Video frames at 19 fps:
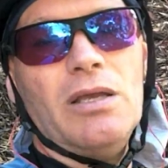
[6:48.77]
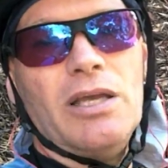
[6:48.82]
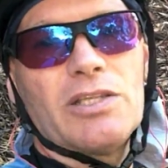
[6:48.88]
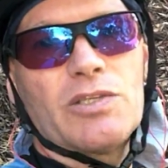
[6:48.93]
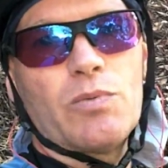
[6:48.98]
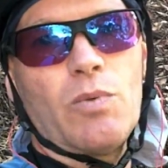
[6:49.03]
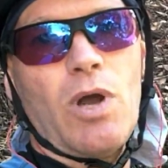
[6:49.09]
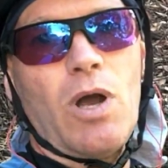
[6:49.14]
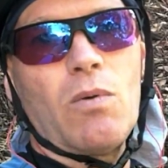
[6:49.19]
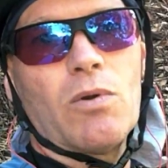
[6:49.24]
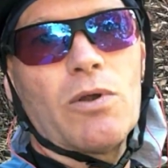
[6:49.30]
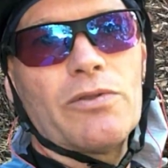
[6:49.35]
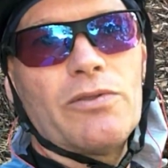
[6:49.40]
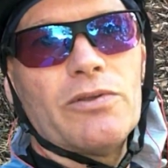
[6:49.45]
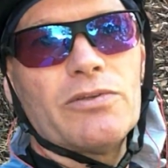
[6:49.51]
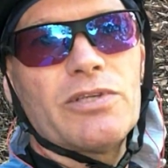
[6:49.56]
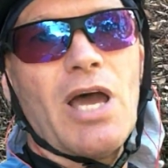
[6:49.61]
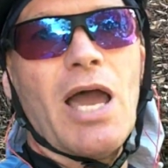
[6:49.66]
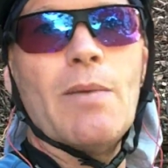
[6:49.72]
It's well worth
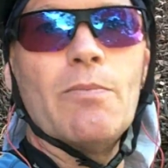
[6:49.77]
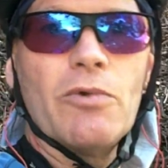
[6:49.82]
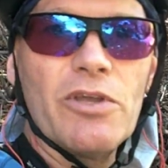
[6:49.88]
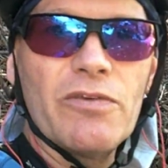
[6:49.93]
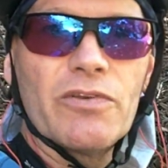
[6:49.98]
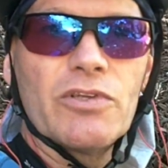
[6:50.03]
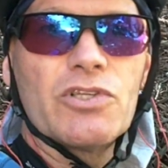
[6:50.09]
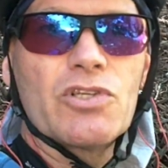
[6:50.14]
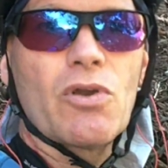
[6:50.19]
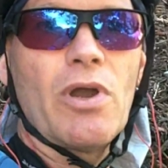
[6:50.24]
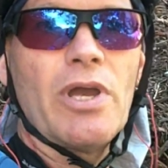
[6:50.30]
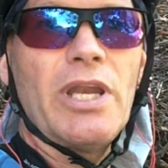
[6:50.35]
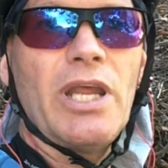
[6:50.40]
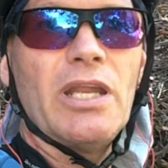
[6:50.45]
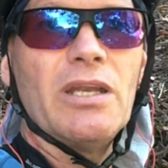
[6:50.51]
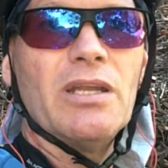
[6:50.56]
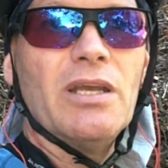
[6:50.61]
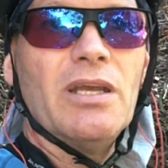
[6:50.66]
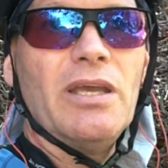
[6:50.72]
your time. We've enjoyed
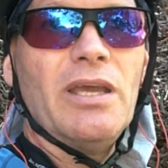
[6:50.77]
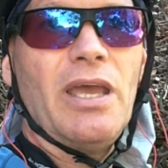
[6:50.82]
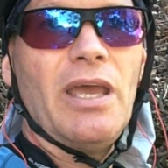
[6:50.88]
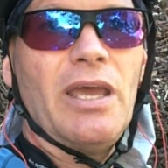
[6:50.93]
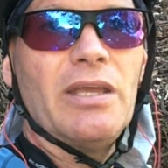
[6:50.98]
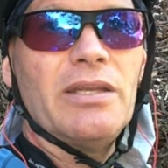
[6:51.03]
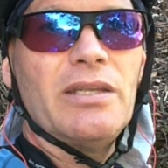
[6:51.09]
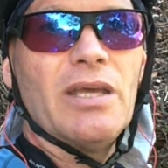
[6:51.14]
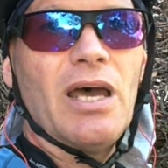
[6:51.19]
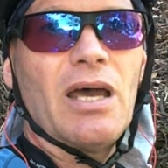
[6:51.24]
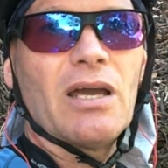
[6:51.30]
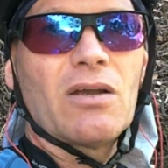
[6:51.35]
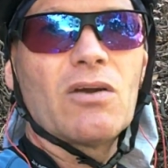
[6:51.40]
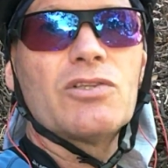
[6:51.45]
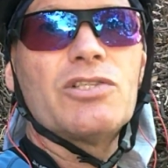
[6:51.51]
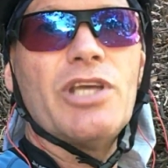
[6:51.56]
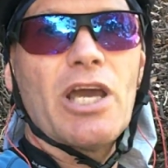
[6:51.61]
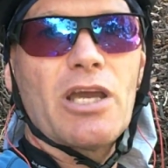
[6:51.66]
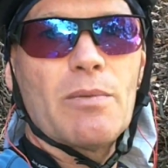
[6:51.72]
it, and
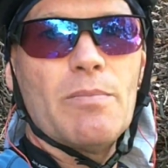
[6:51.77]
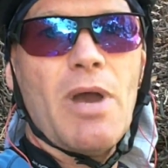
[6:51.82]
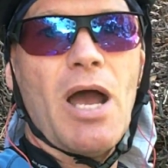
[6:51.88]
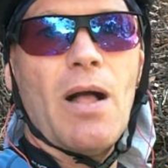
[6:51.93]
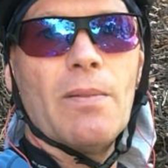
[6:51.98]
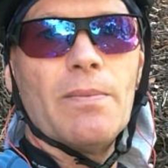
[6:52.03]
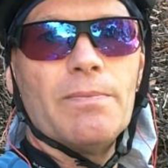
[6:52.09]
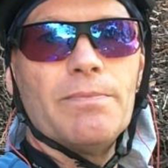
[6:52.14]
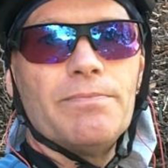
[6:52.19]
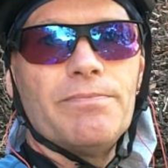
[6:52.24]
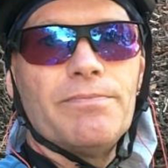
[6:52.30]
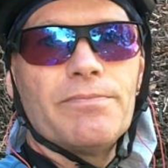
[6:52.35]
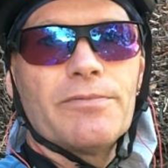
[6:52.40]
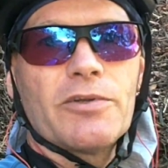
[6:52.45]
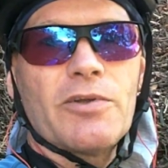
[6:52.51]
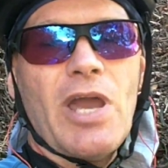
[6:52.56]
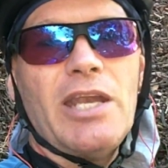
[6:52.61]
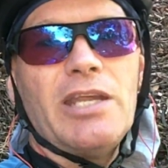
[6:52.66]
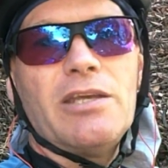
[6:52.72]
go check them out.
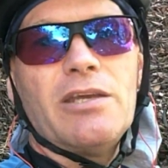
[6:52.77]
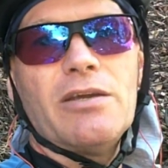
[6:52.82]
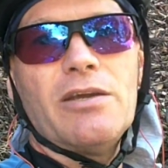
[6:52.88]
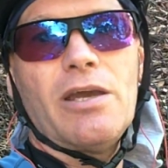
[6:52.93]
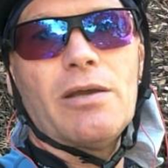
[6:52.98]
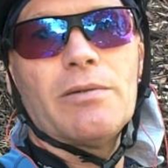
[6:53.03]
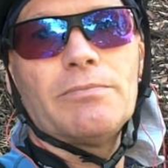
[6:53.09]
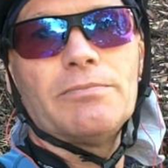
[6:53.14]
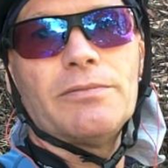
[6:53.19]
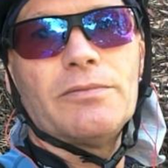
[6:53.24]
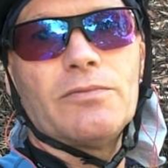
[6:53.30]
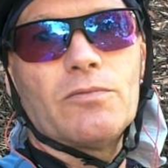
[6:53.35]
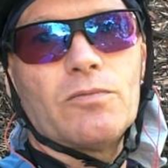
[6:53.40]
Granny Gear here.